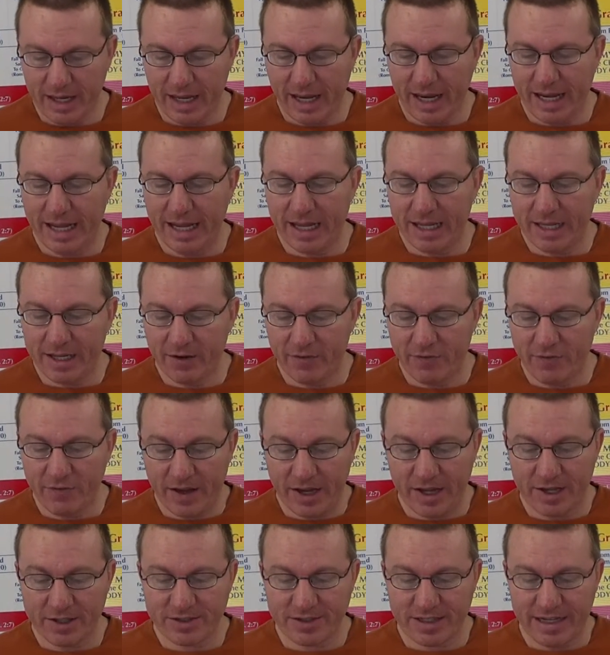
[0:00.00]
And he
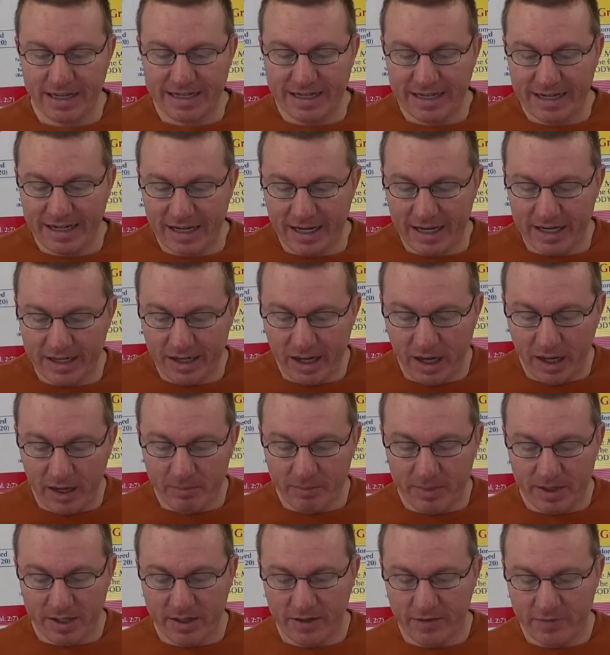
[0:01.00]
confessed and denied
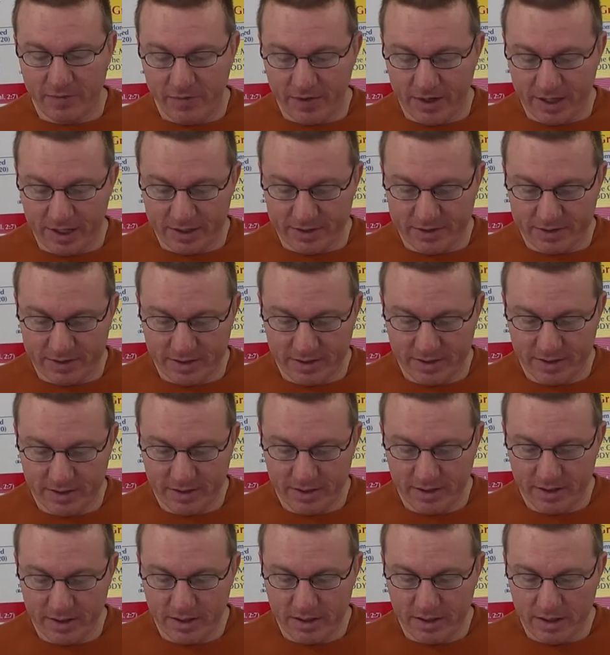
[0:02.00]
not, but confessed,
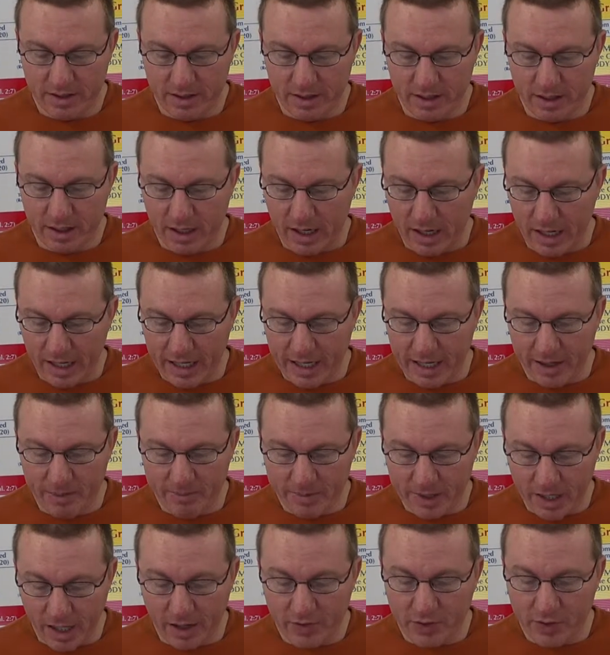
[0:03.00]
I
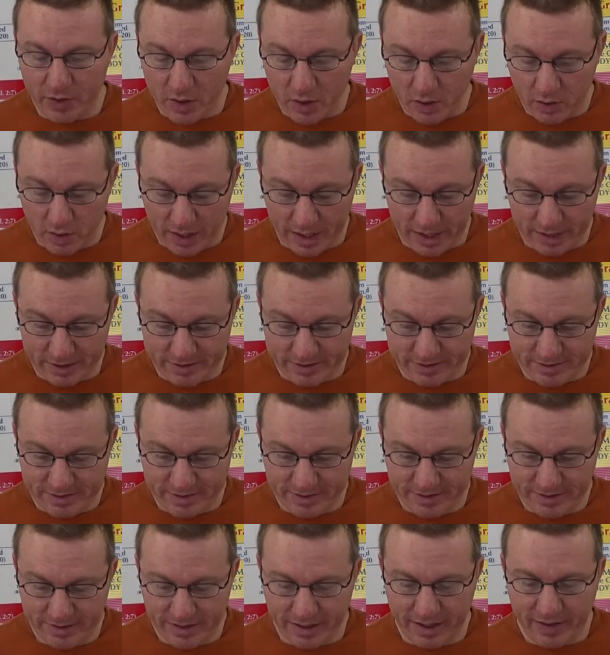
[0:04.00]
am not the Christ.
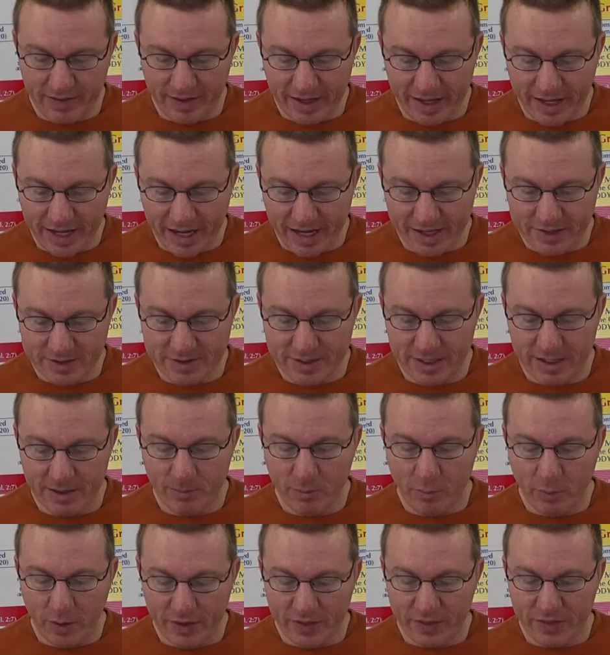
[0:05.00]
And they asked
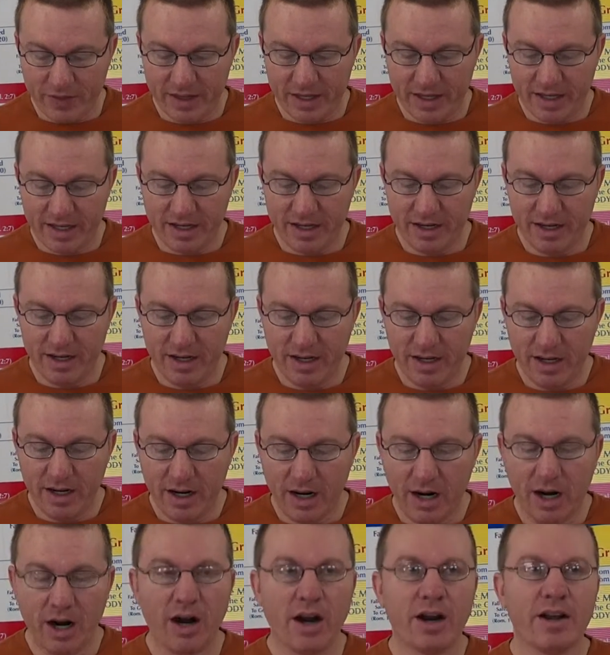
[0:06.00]
him, What then
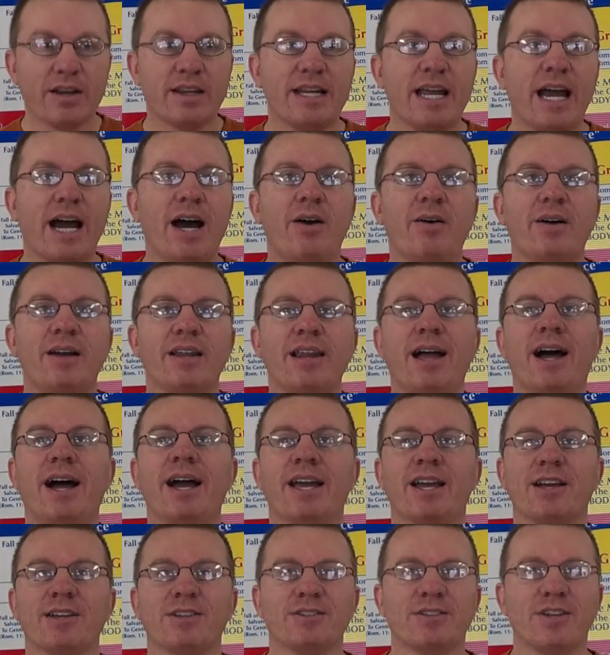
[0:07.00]
art thou
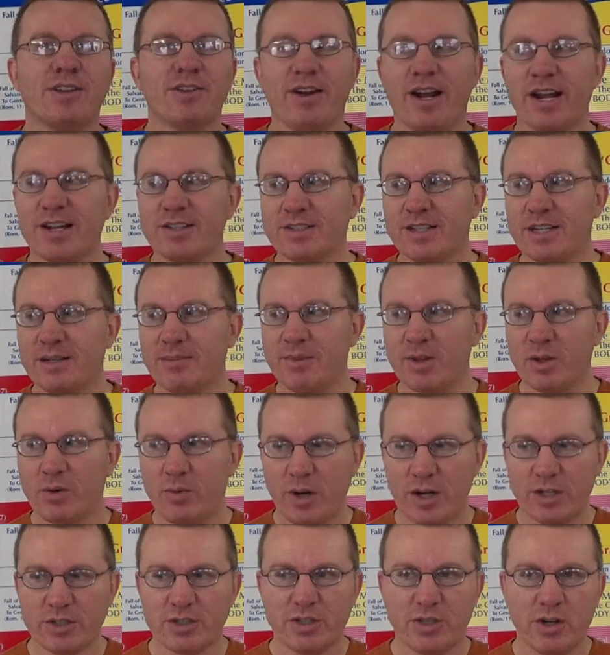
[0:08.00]
Elias? So they're asking him the
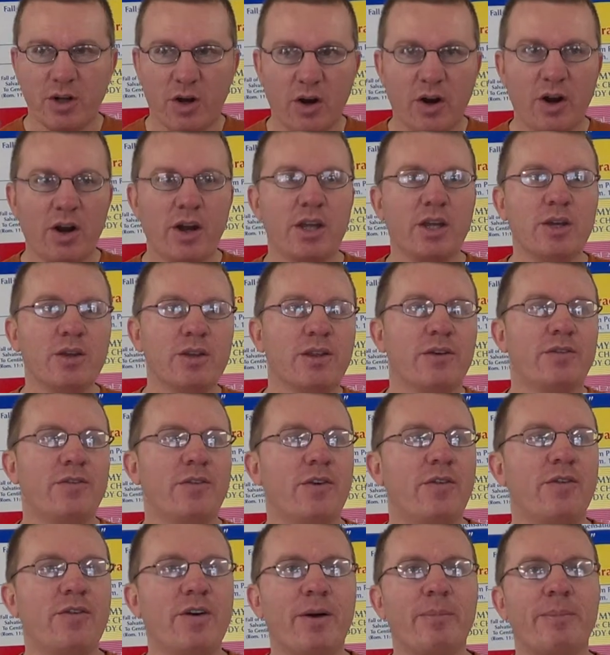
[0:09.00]
question, Are you the
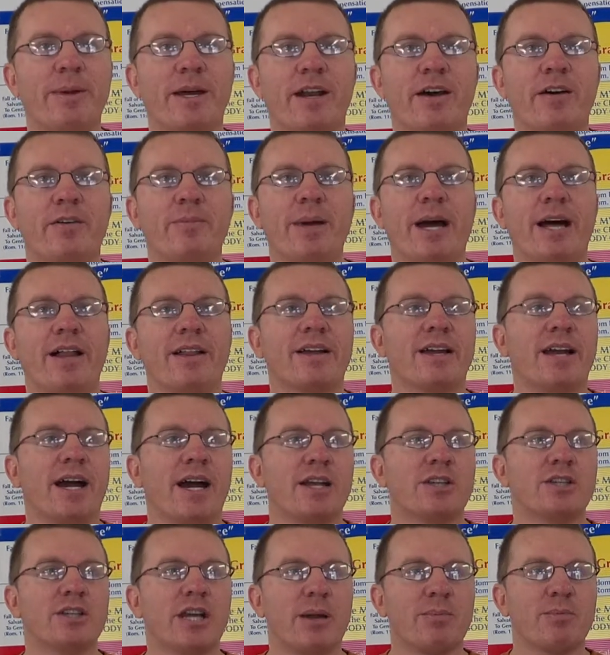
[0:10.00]
fulfillment of
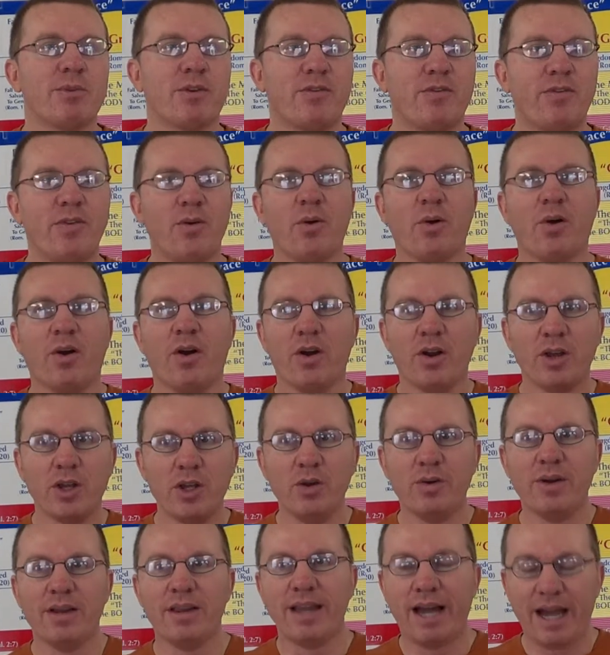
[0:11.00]
Malachi chapter 4? Are
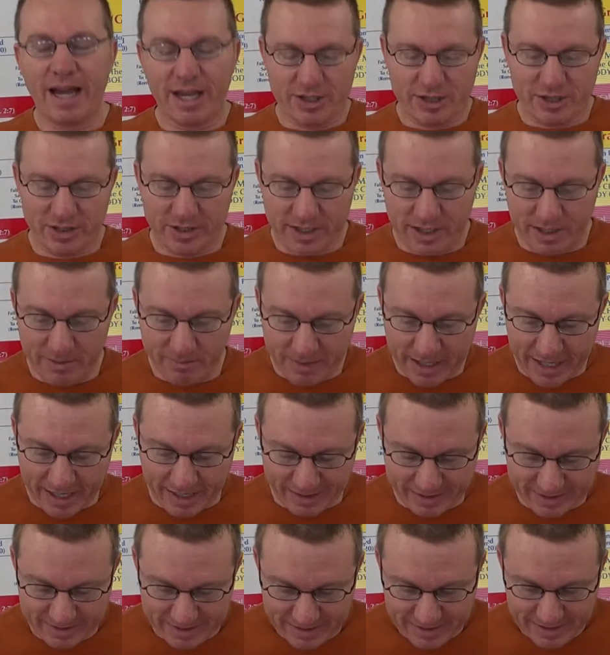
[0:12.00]
you Elijah? Come
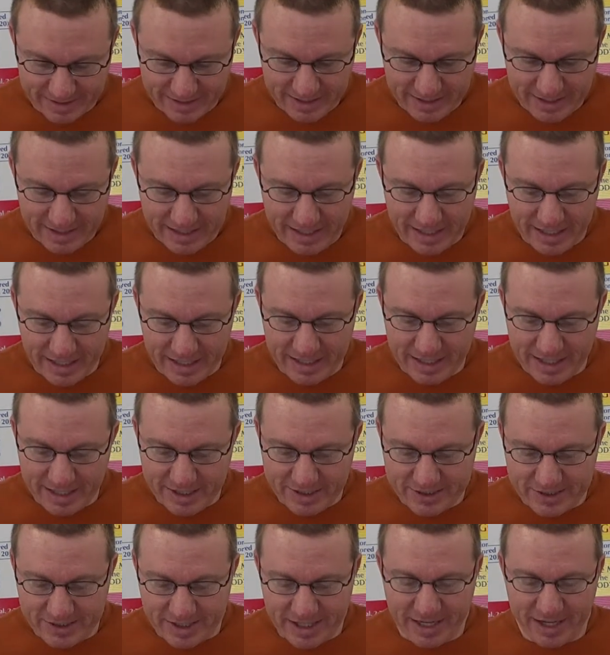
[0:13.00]
back. And he
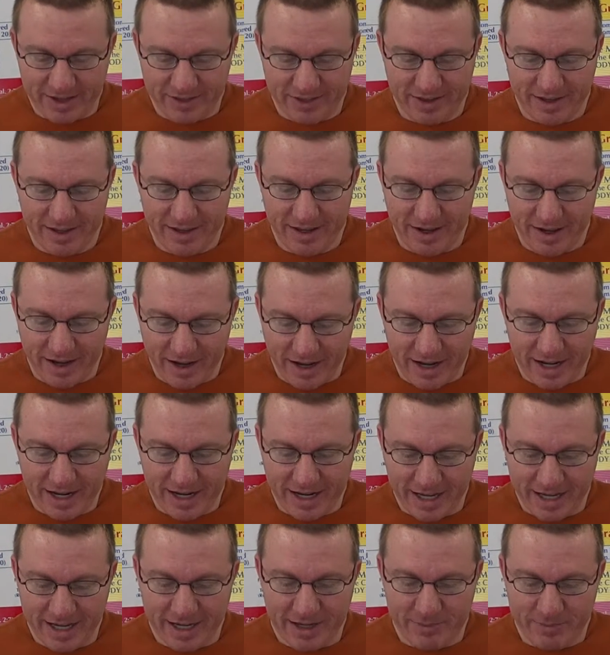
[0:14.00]
saith,
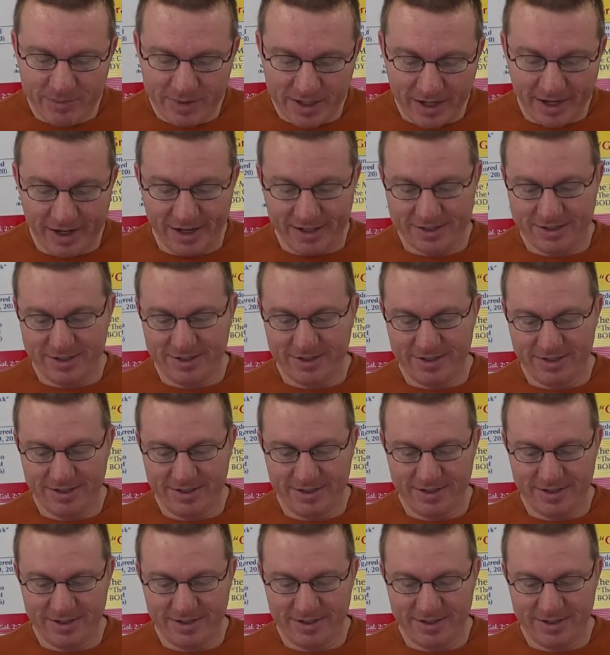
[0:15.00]
I am not.